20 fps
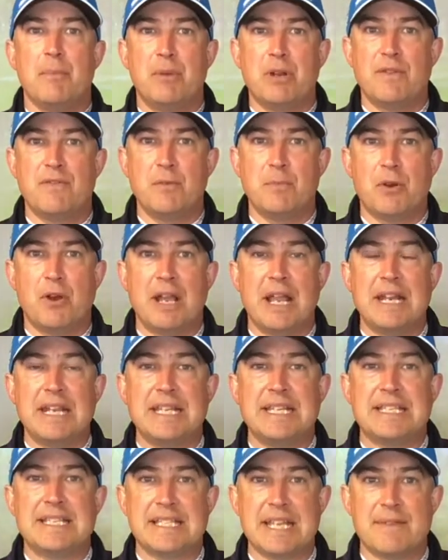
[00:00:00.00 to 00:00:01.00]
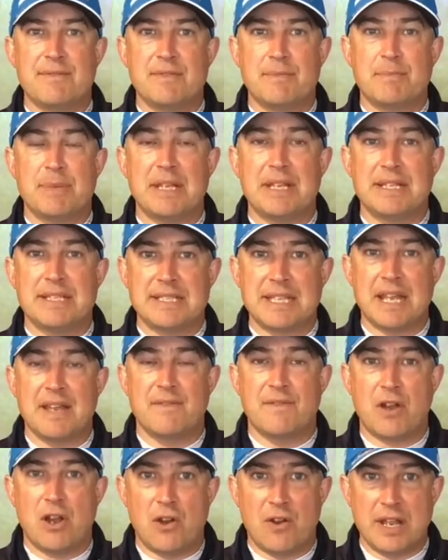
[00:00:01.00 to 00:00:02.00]
But if you buy any 7-piece set
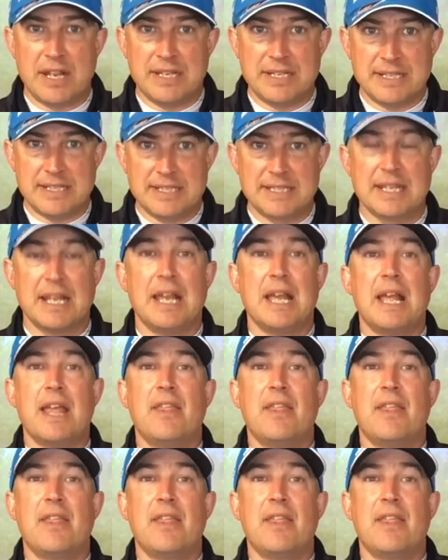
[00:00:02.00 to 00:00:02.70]
of irons,